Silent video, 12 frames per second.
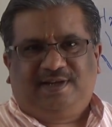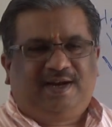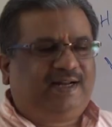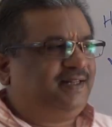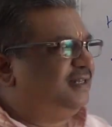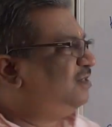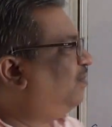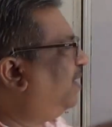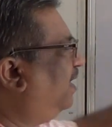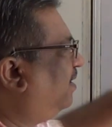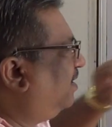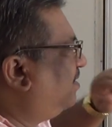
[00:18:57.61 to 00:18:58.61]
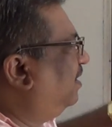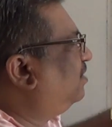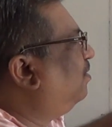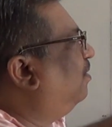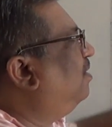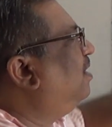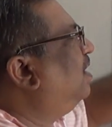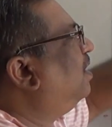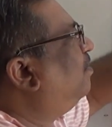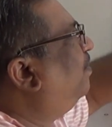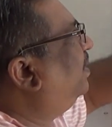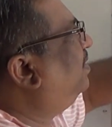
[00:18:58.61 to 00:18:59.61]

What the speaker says: and that is very interesting. So with